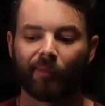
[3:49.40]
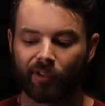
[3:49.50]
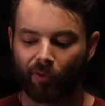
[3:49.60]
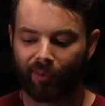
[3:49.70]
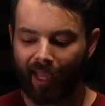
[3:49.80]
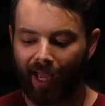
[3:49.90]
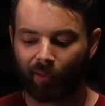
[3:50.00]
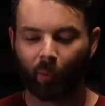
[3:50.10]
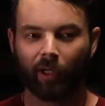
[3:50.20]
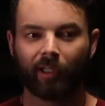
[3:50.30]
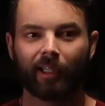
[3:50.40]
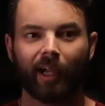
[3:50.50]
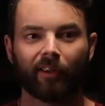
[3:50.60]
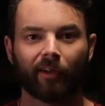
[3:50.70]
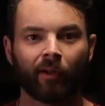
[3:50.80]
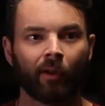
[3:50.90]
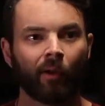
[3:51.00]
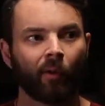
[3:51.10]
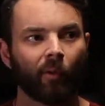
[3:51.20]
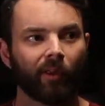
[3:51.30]
So that working together
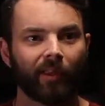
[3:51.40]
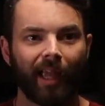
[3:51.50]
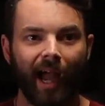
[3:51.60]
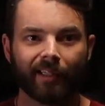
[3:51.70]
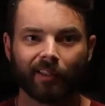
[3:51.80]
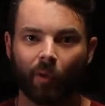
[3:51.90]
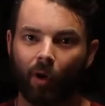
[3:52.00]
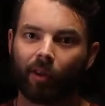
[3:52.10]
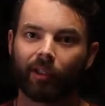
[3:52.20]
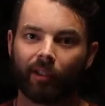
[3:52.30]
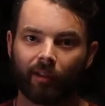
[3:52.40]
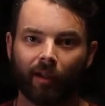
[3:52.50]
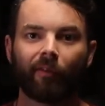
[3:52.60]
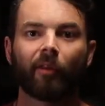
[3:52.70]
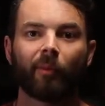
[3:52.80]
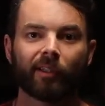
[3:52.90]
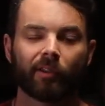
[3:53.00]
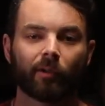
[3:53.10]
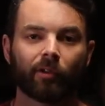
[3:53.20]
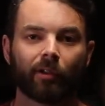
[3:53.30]
with the acid quality of the mix
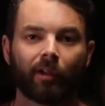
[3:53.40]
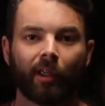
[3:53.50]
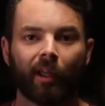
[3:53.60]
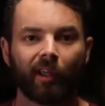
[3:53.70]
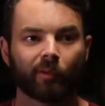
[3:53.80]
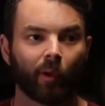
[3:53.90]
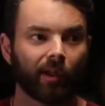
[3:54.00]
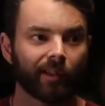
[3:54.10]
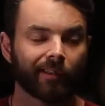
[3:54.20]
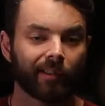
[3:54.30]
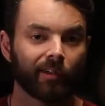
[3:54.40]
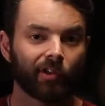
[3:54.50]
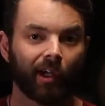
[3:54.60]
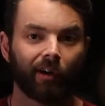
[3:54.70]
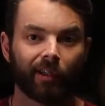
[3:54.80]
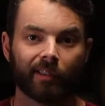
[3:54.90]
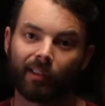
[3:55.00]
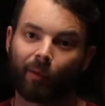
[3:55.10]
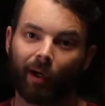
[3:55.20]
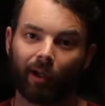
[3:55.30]
culture, as well as the cherries
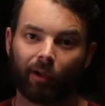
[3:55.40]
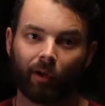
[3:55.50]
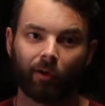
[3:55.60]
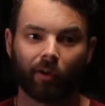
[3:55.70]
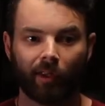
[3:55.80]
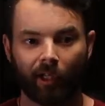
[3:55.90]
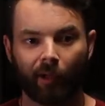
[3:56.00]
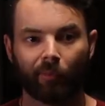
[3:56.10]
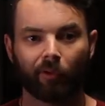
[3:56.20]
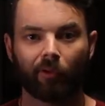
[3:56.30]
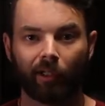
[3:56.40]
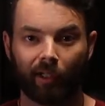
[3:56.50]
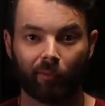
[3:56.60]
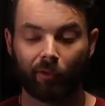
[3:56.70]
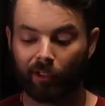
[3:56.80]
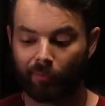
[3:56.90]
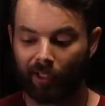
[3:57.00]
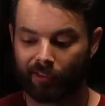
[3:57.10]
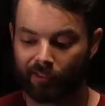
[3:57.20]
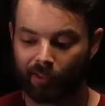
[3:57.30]
and American oak that come through it, it really
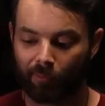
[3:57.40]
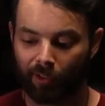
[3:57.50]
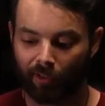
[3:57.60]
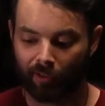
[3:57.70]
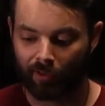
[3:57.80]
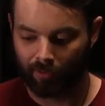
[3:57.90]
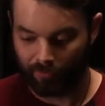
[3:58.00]
makes this a beer